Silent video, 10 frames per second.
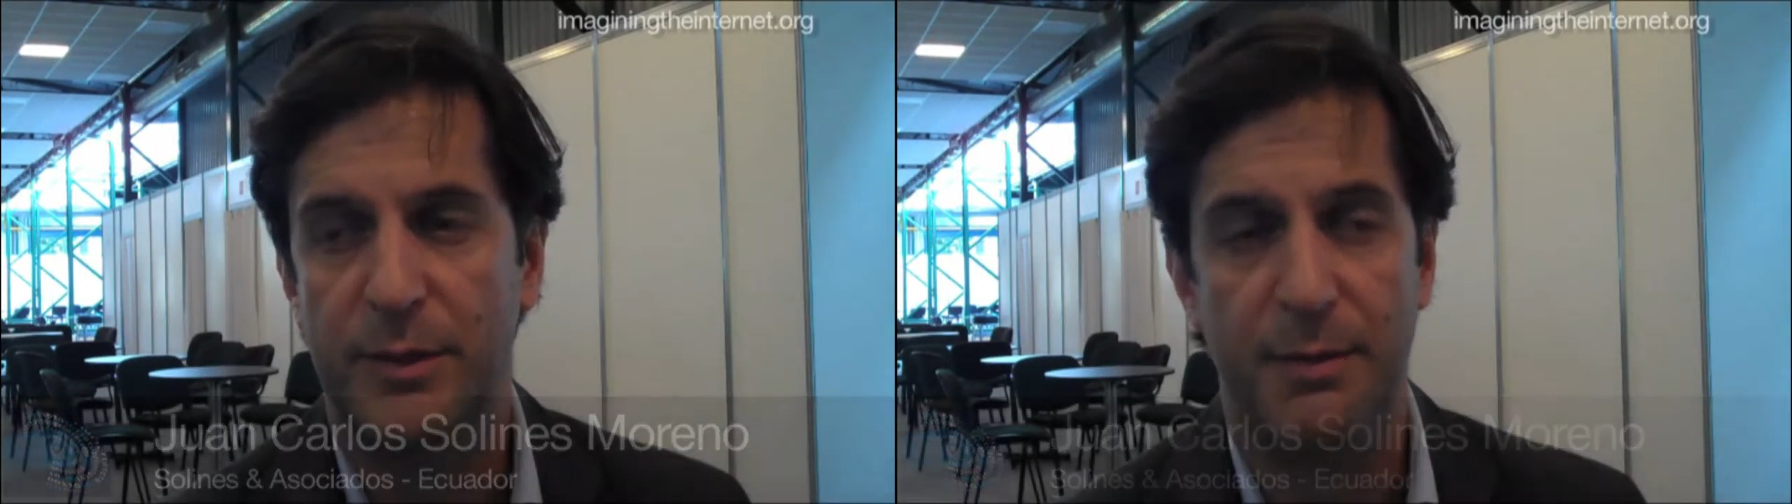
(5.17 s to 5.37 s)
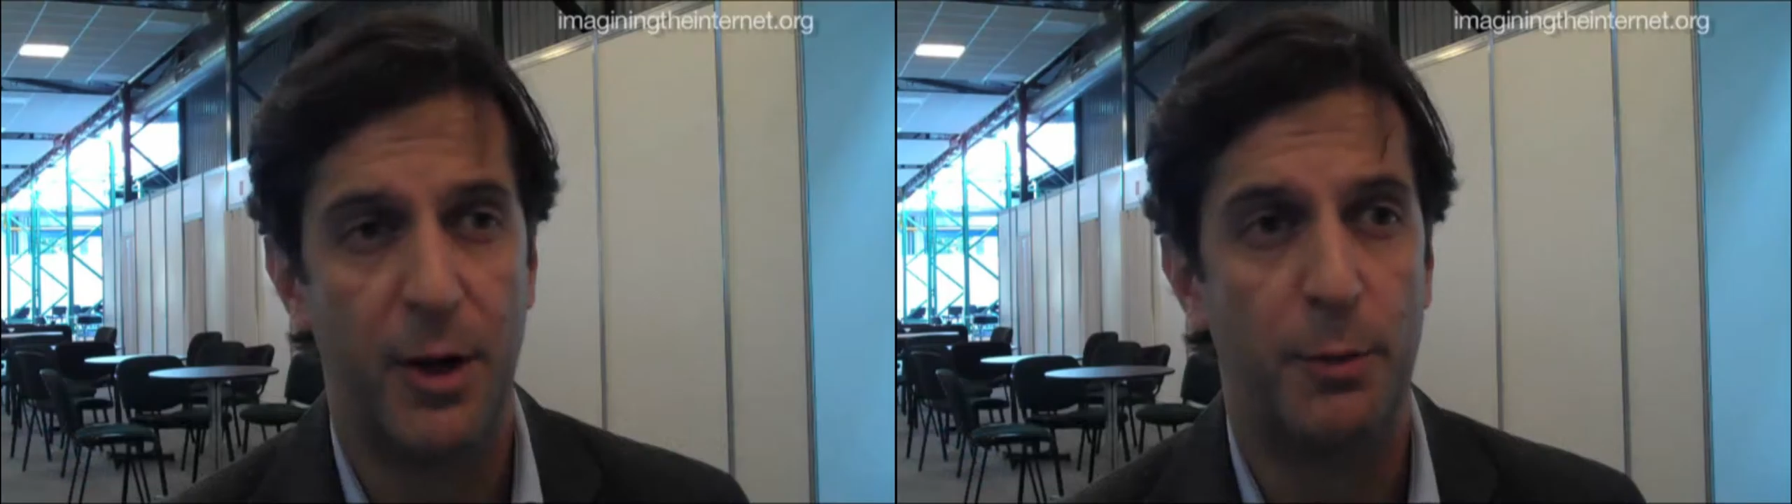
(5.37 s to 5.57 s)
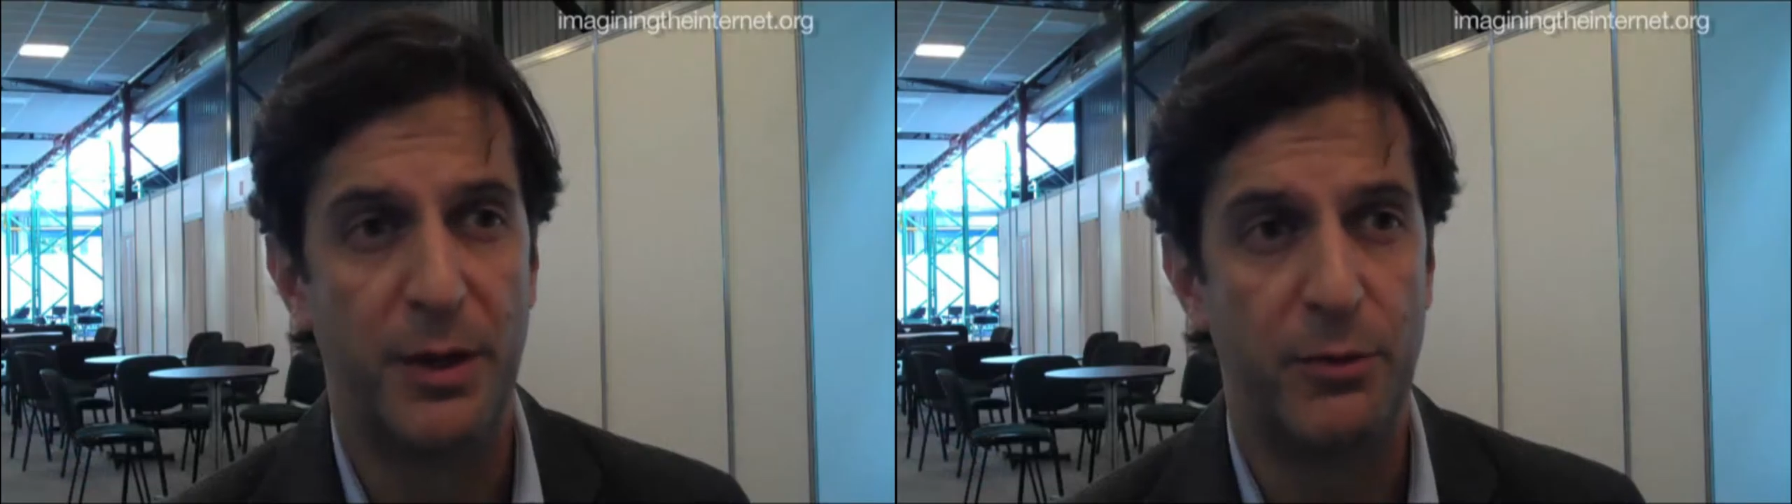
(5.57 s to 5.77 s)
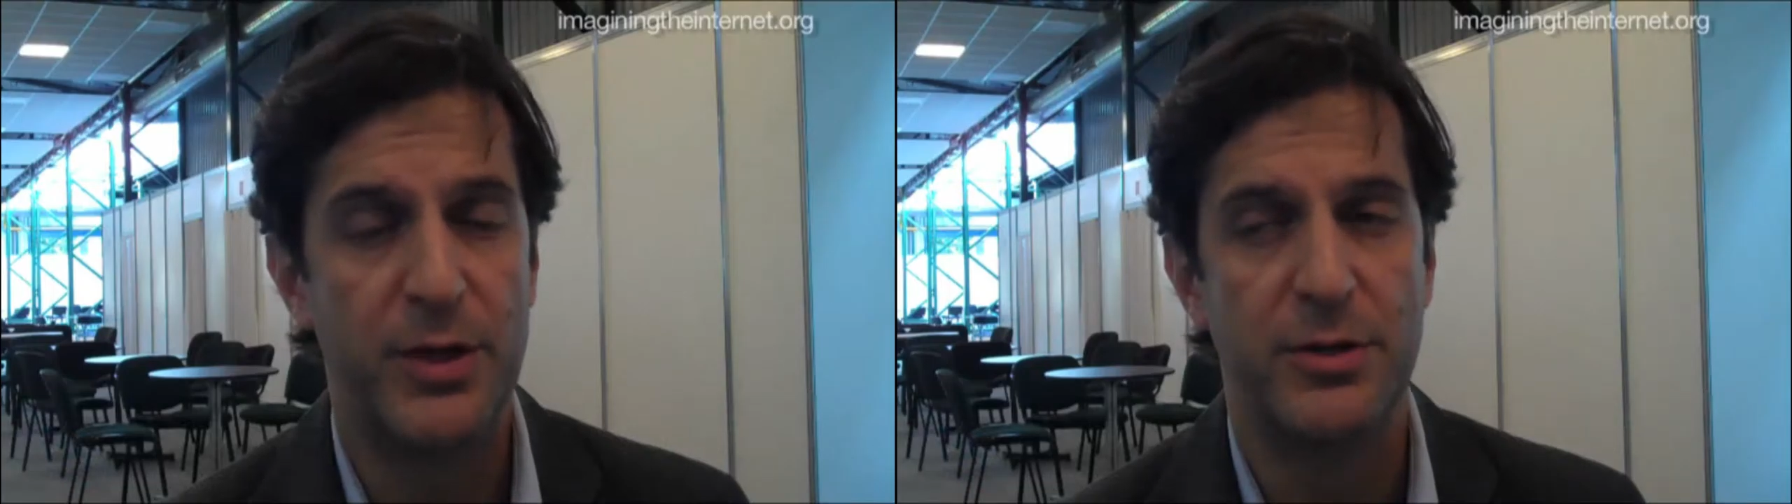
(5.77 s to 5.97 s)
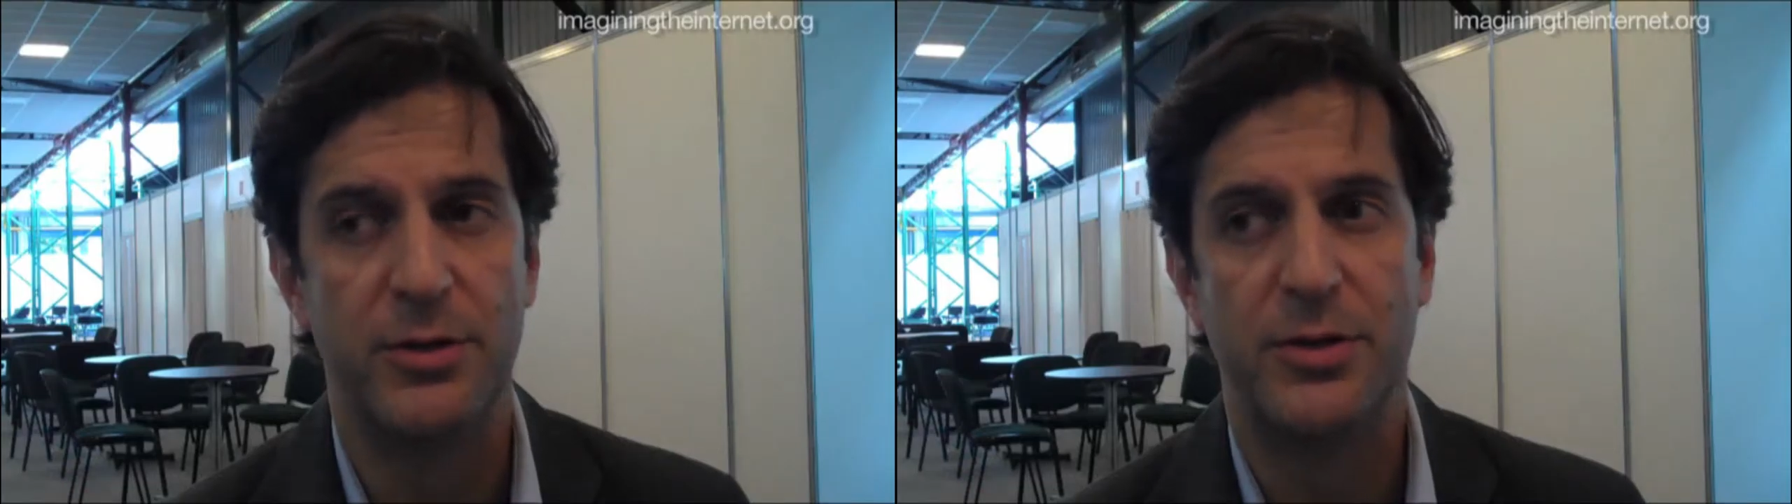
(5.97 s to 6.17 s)
developing
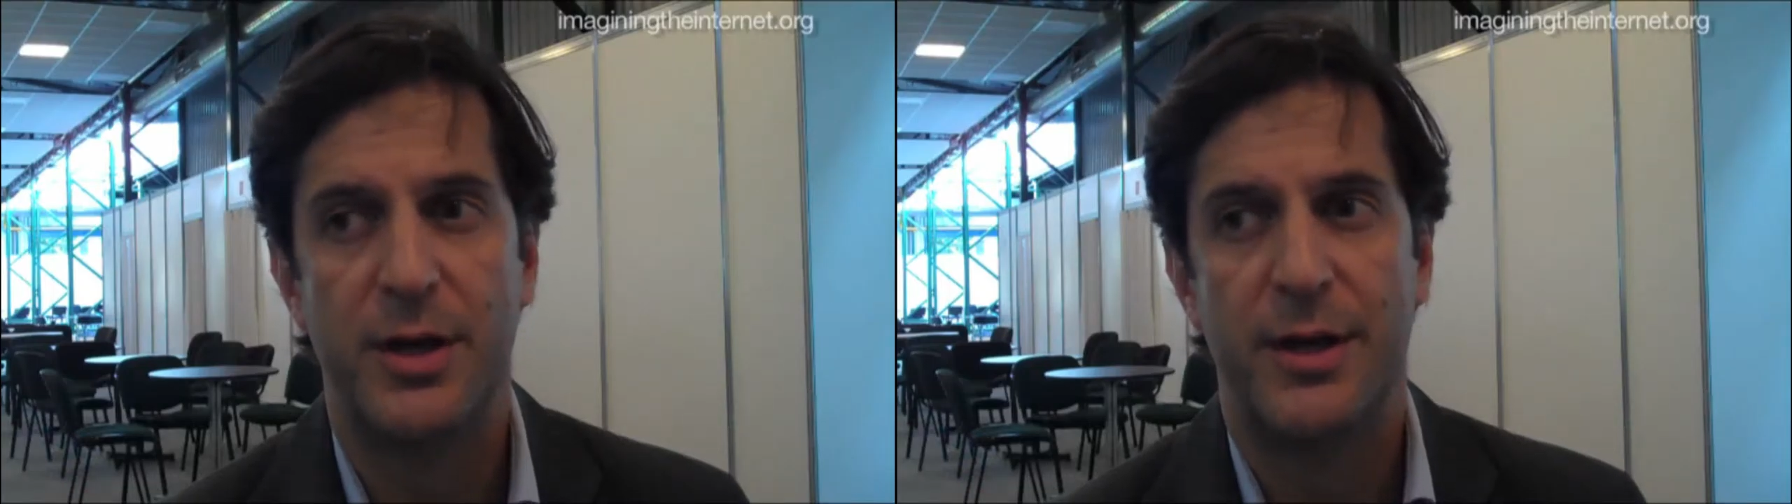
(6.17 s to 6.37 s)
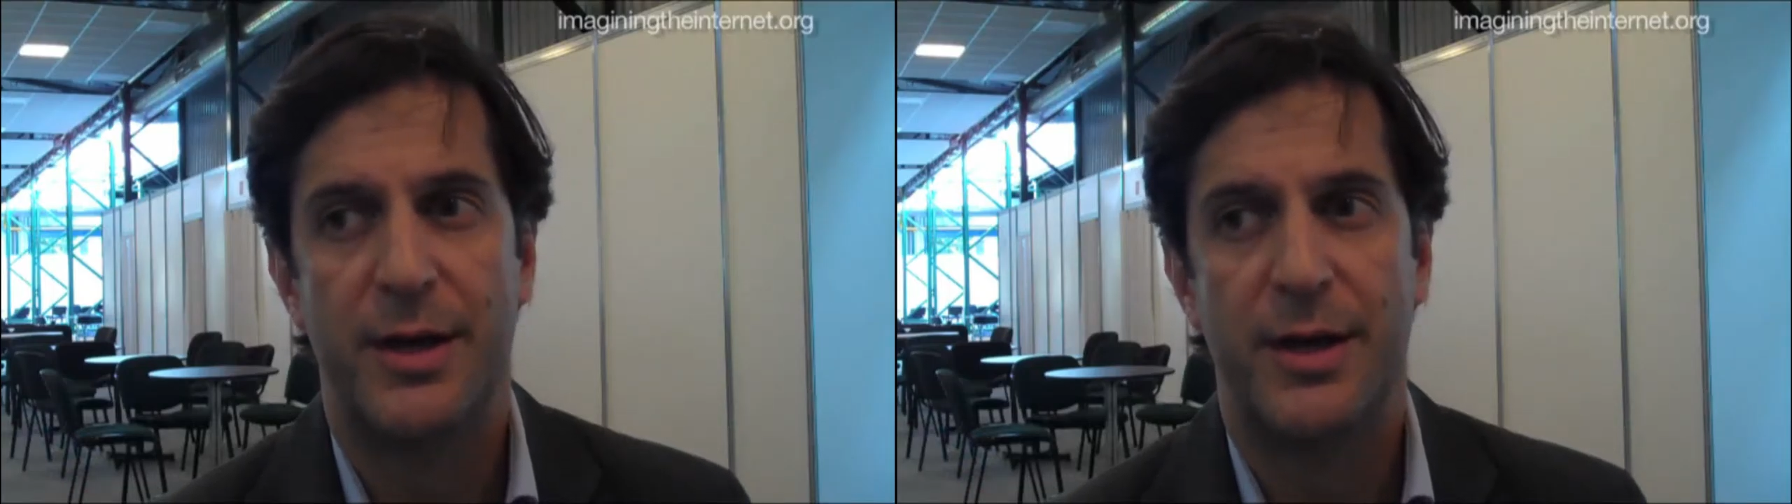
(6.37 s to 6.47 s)
regions,